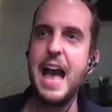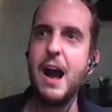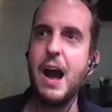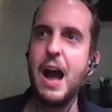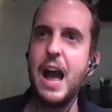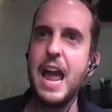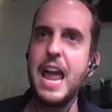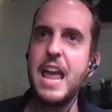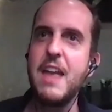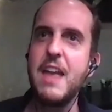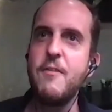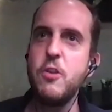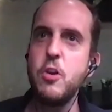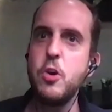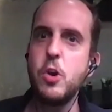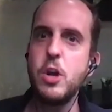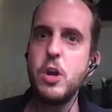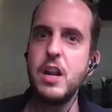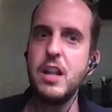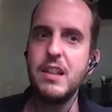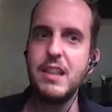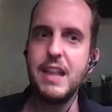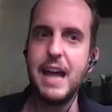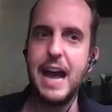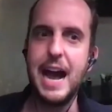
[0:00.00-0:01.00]
If you can
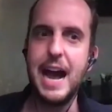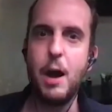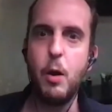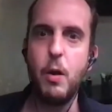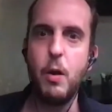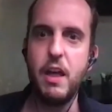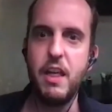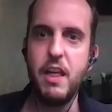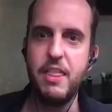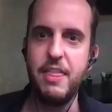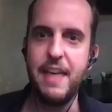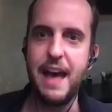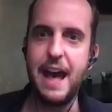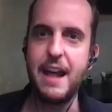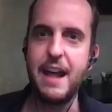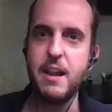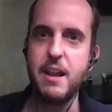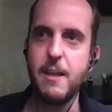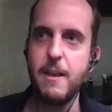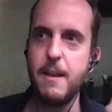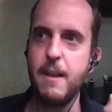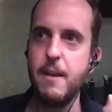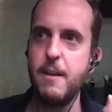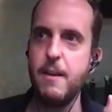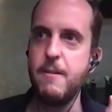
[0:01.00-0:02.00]
allow that
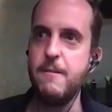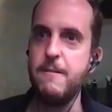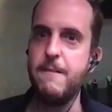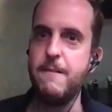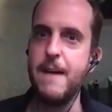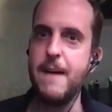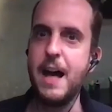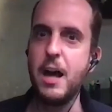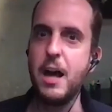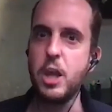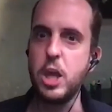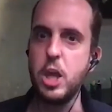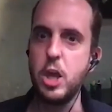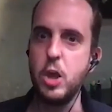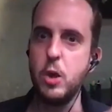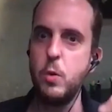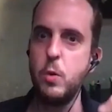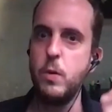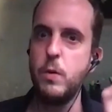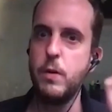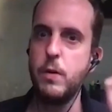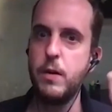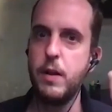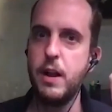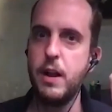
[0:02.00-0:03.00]
value,
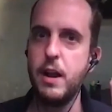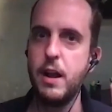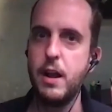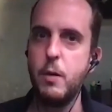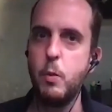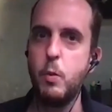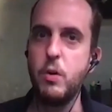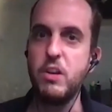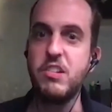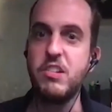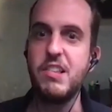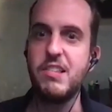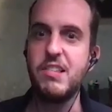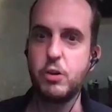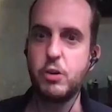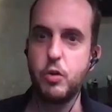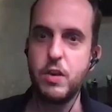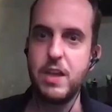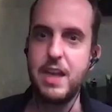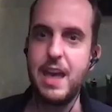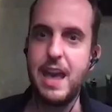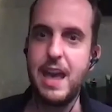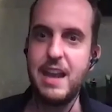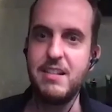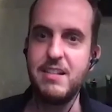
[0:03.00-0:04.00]
which is
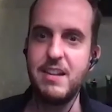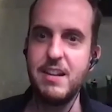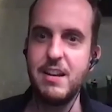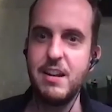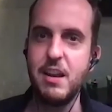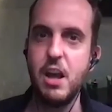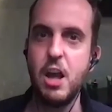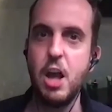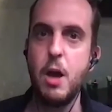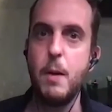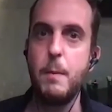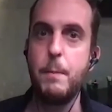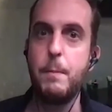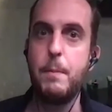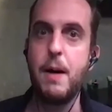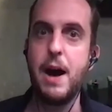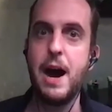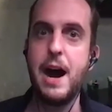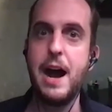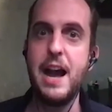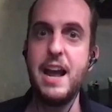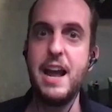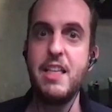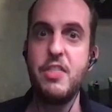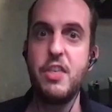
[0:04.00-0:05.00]
created
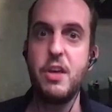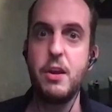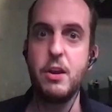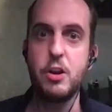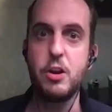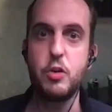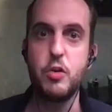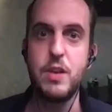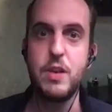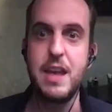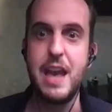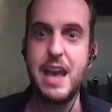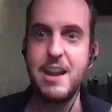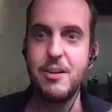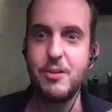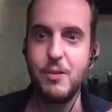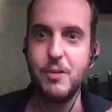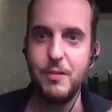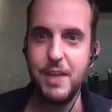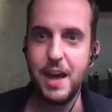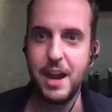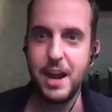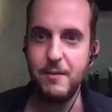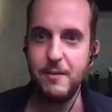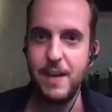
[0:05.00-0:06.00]
by the creator of
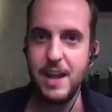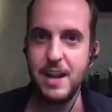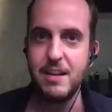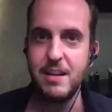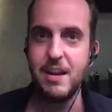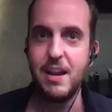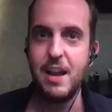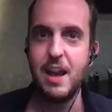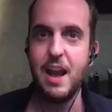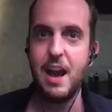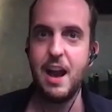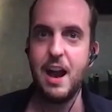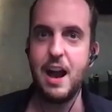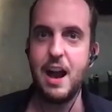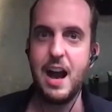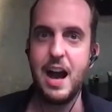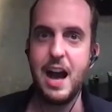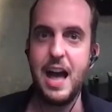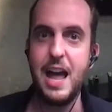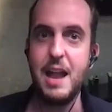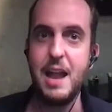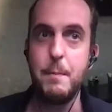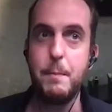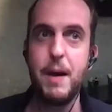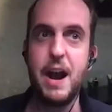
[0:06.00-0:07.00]
that event
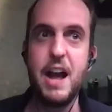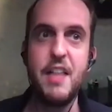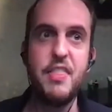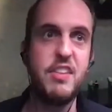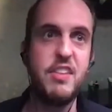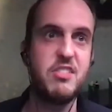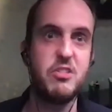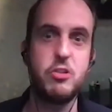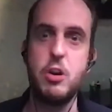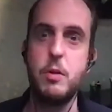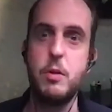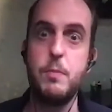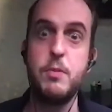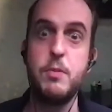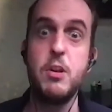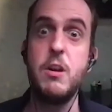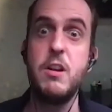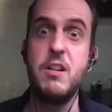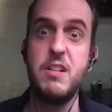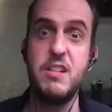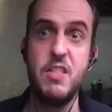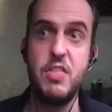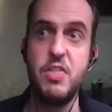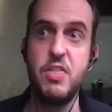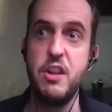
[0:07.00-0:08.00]
and by
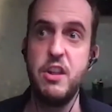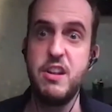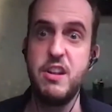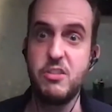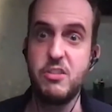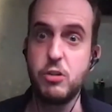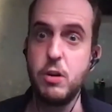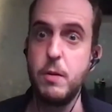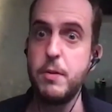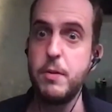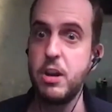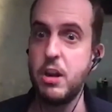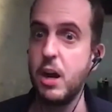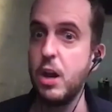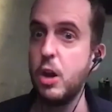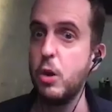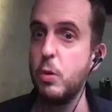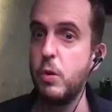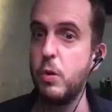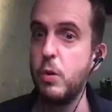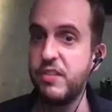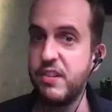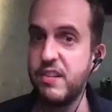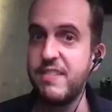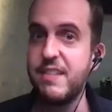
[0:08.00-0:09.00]
the distributor who
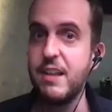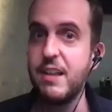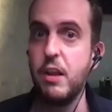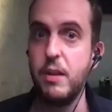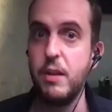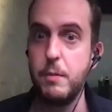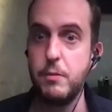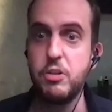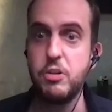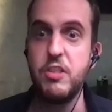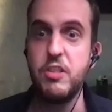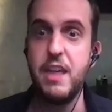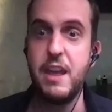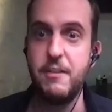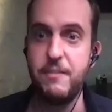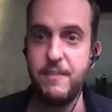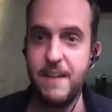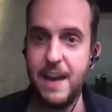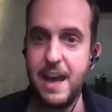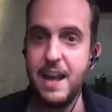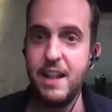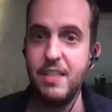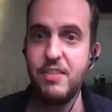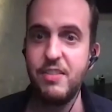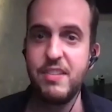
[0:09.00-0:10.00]
wants to sell them to their
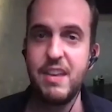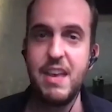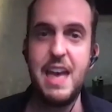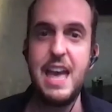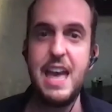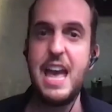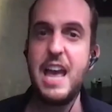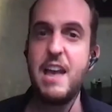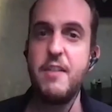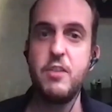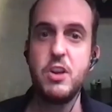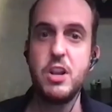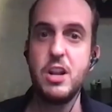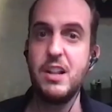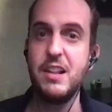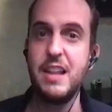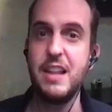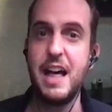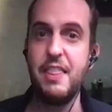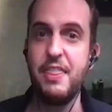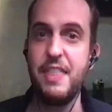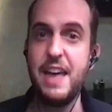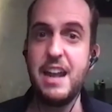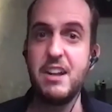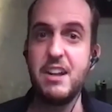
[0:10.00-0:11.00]
fans, if you can allow
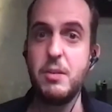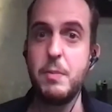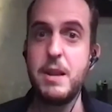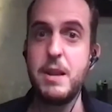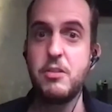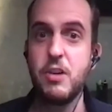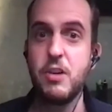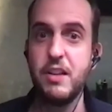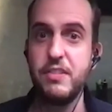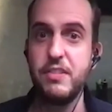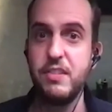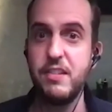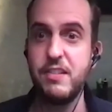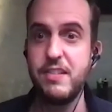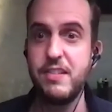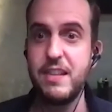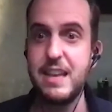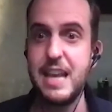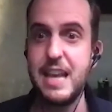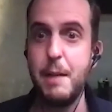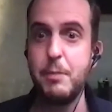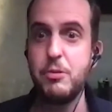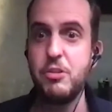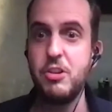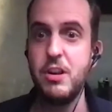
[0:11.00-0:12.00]
that to be trustlessly
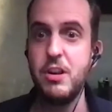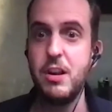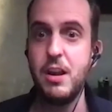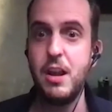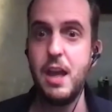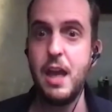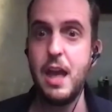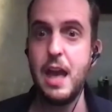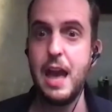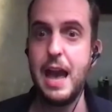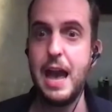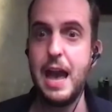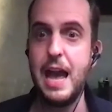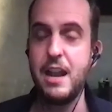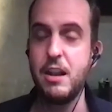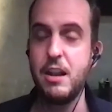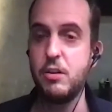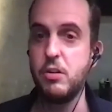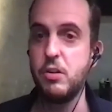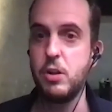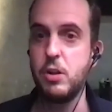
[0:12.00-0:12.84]
captured and